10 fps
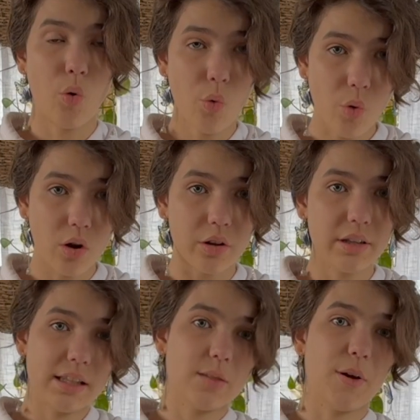Or
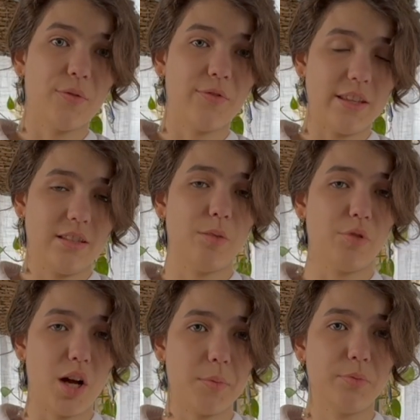it's about facing the
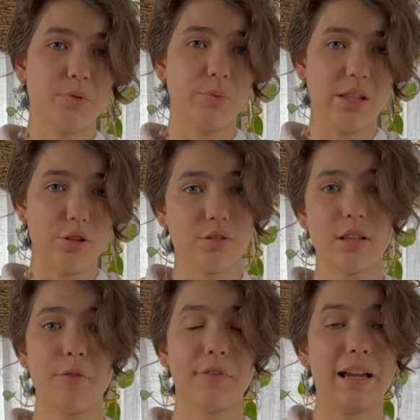problems within
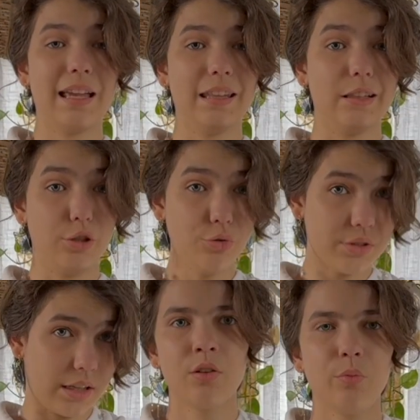yourself and losing.